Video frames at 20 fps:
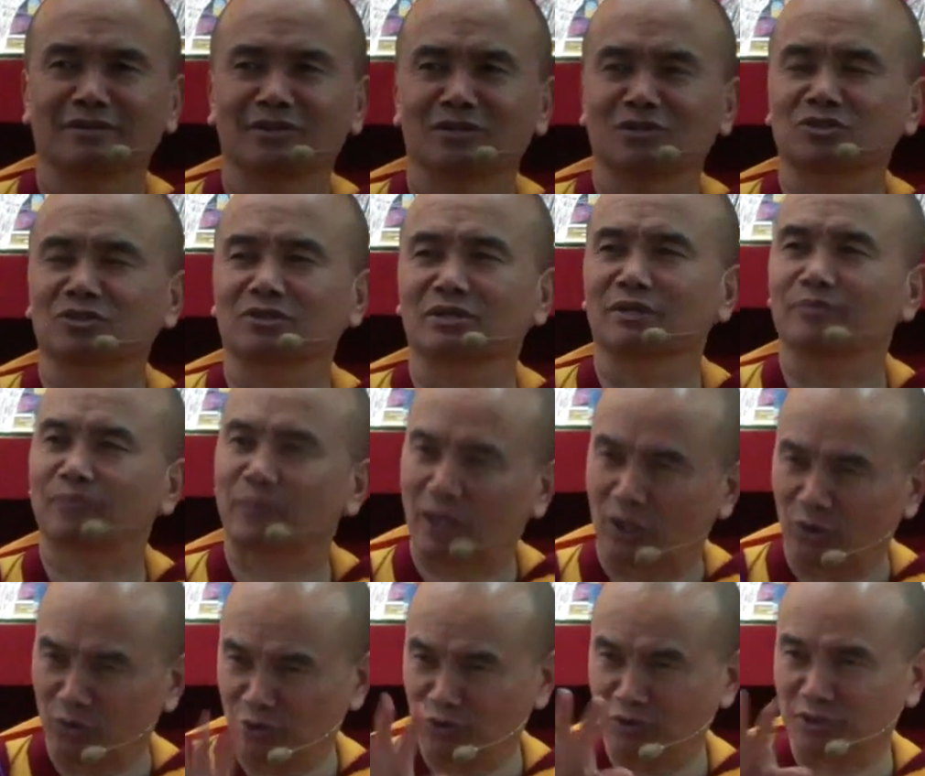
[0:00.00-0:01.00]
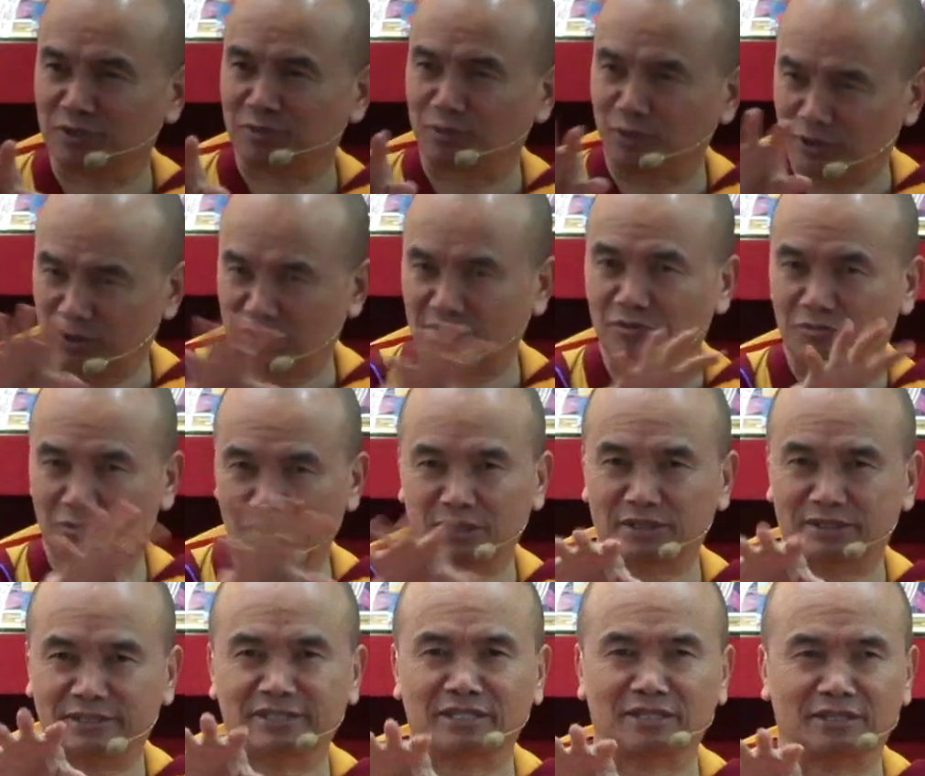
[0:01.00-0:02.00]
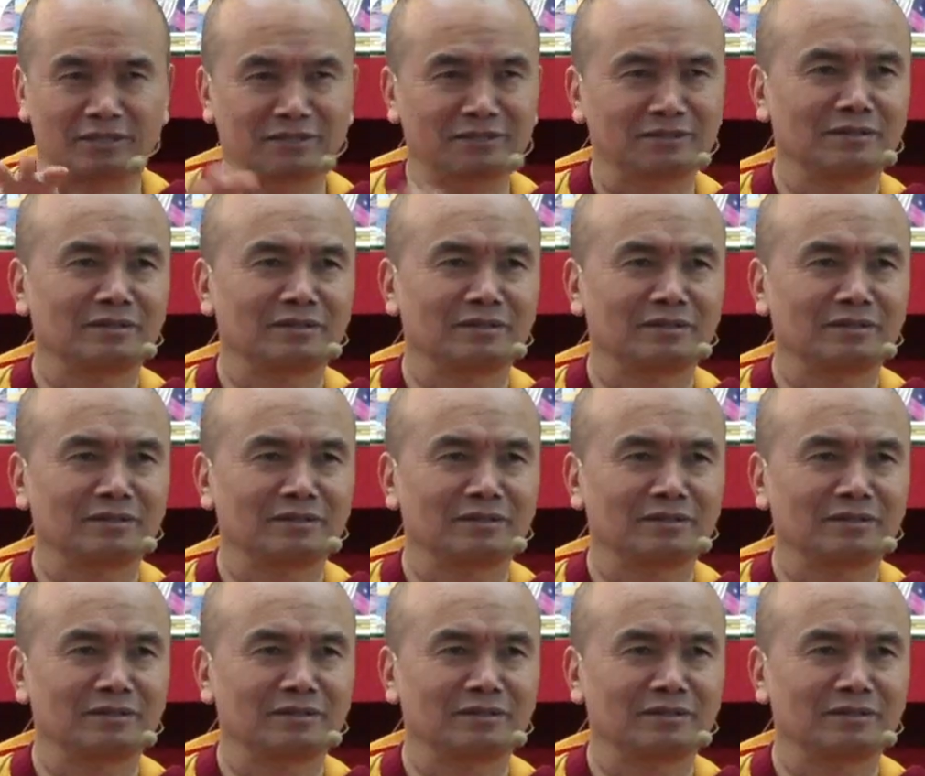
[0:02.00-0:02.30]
So how you respond? See.